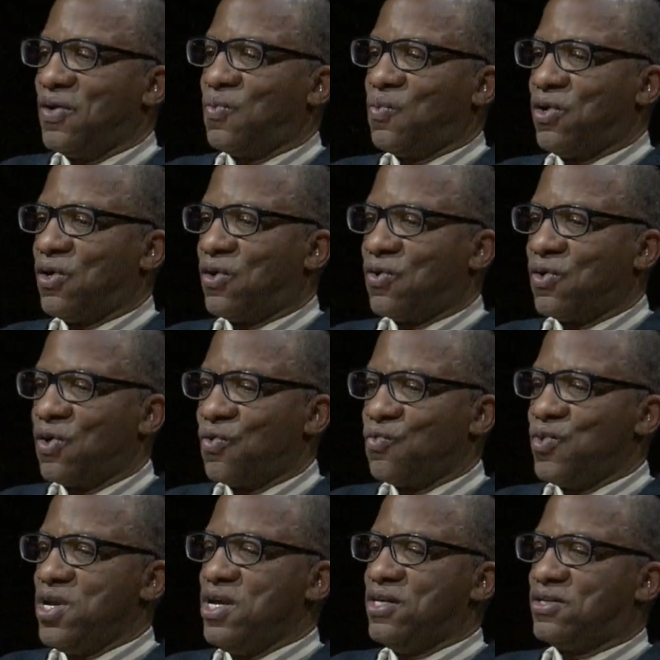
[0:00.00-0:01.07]
will
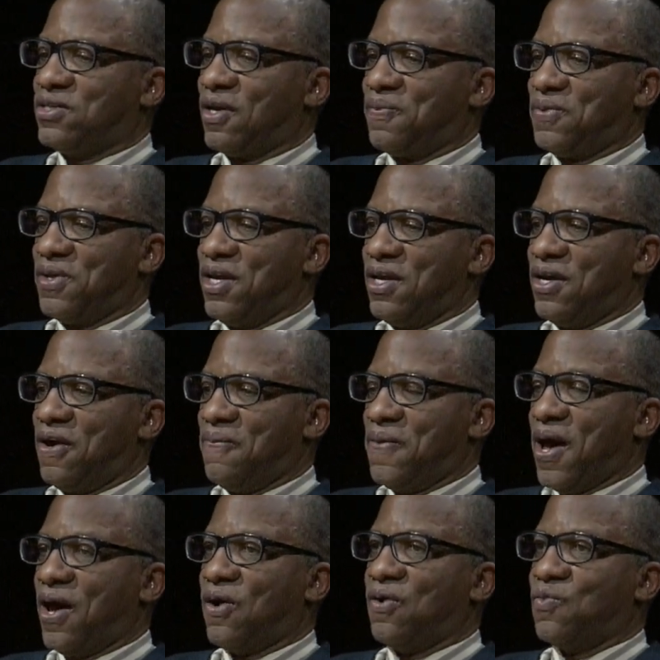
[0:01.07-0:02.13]
read something
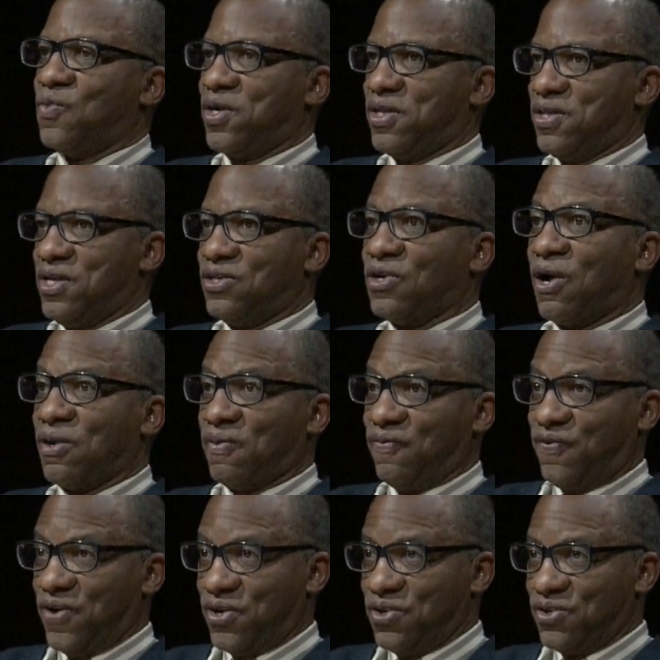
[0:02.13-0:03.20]
about one of these Harlem
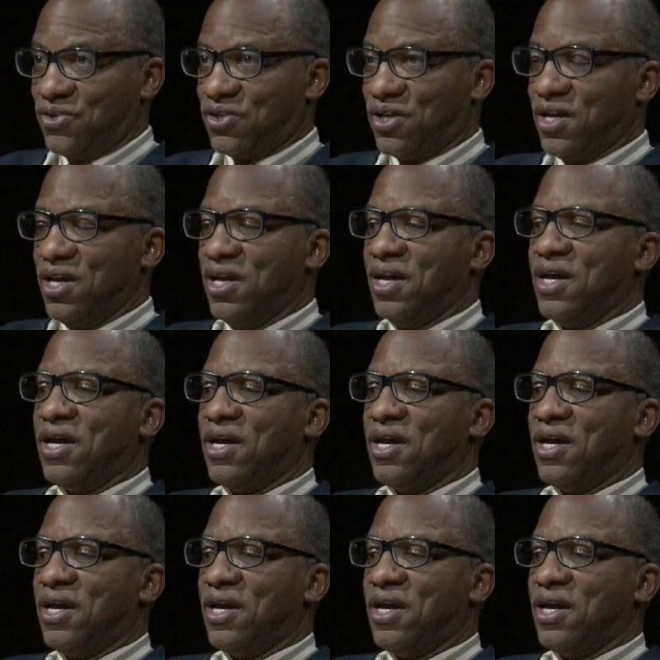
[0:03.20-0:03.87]
figures, right.